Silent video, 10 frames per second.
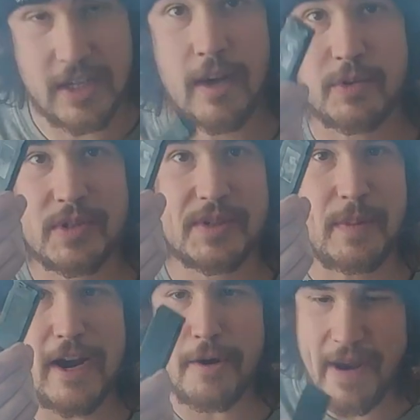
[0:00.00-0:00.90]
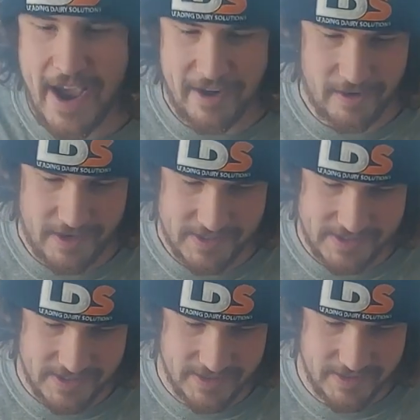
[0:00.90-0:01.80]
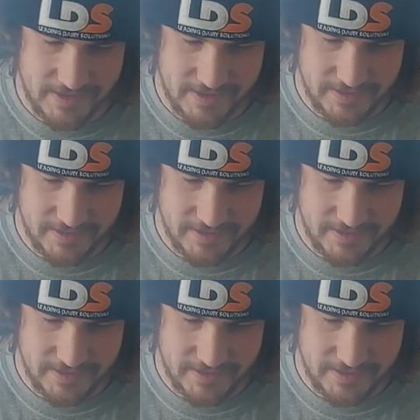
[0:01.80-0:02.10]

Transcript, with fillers: Comes with spare batteries.